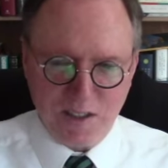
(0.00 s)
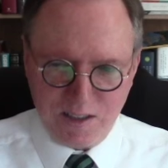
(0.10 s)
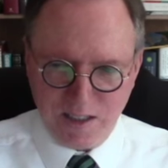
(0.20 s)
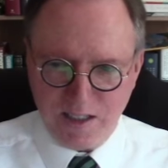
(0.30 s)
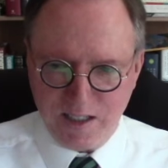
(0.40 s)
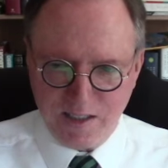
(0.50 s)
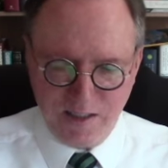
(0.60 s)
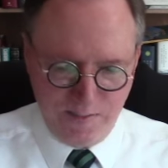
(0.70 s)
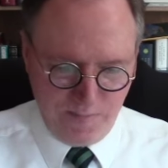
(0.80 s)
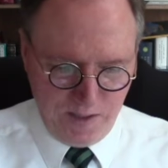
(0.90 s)
God
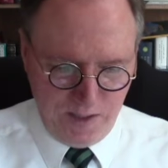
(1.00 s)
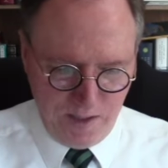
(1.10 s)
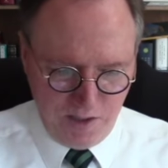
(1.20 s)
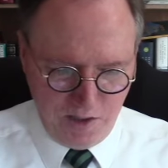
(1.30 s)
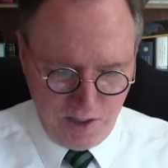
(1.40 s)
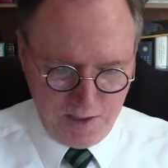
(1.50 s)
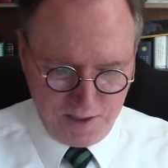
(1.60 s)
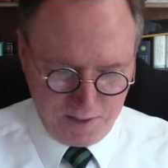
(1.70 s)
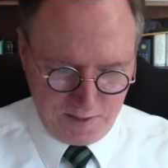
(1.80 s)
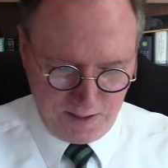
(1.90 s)
in
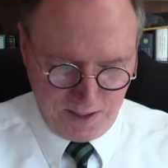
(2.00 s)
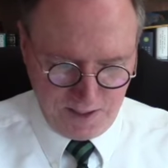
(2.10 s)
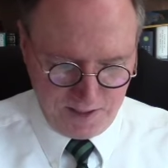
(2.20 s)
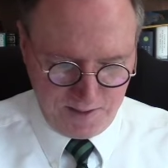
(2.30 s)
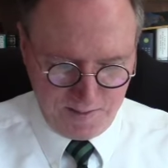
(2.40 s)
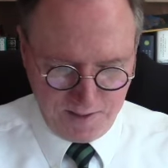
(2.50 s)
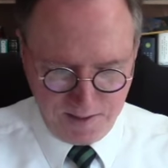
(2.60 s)
Jesus Christ.